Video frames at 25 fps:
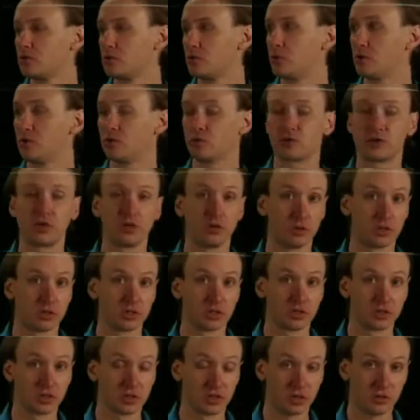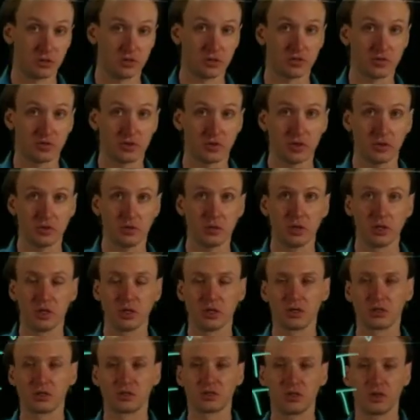well, oh, Q is still true,
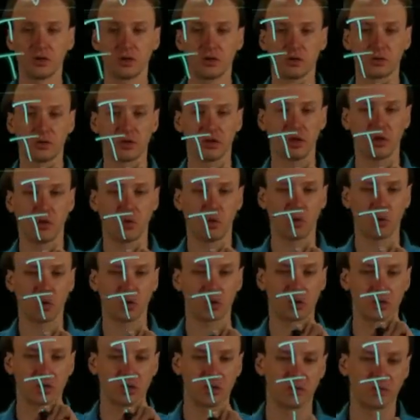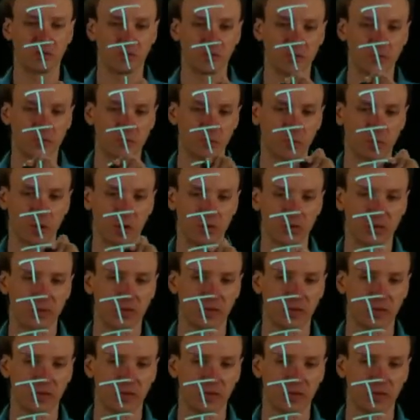so the OR of both of